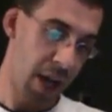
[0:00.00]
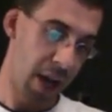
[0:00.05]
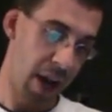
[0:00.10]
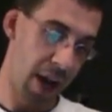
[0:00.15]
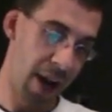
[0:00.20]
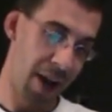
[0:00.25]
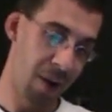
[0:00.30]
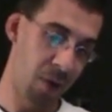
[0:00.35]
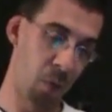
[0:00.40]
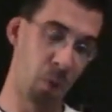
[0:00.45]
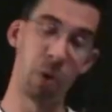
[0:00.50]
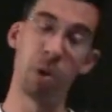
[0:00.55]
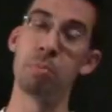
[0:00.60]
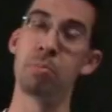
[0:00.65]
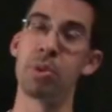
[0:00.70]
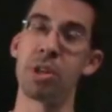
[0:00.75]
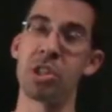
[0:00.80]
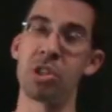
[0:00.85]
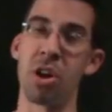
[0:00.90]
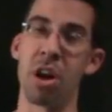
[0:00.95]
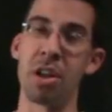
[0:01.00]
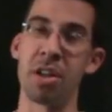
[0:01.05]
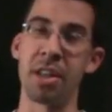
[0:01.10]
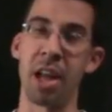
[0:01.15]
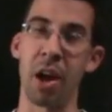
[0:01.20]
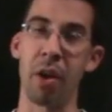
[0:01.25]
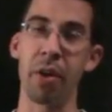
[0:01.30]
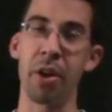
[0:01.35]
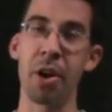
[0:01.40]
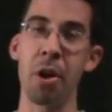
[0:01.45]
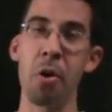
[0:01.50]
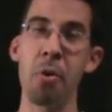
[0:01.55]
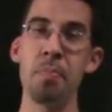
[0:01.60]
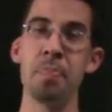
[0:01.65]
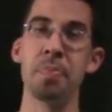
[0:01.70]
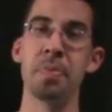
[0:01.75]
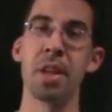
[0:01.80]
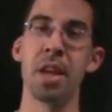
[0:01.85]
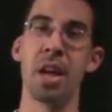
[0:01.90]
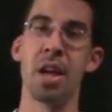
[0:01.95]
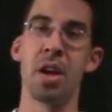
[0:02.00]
uh, Woodbridge, Ontario.